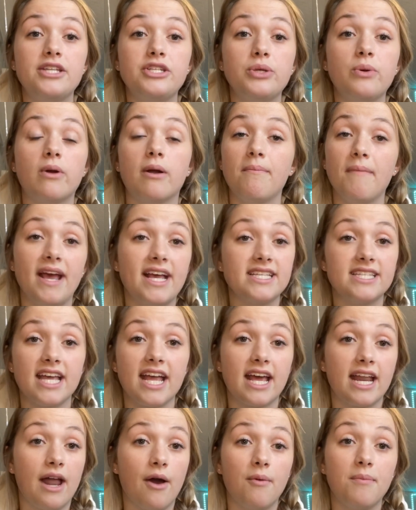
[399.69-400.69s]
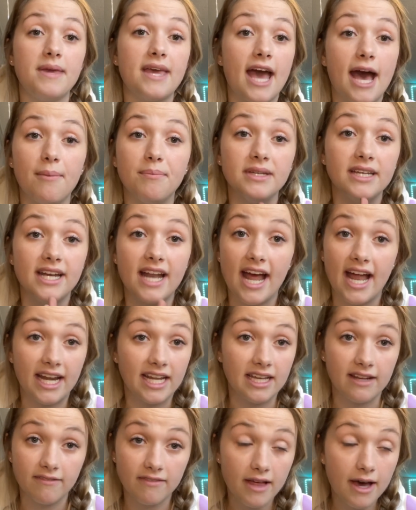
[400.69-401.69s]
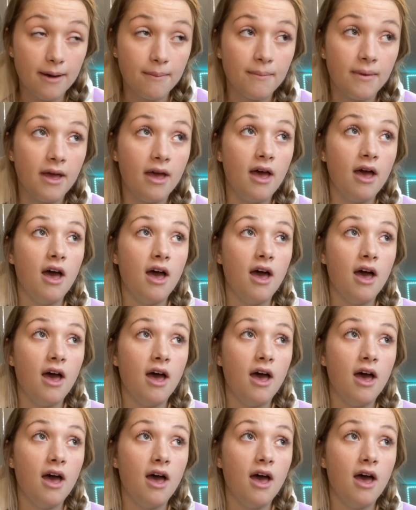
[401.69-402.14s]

to are amazing, and I would be happy at any of them.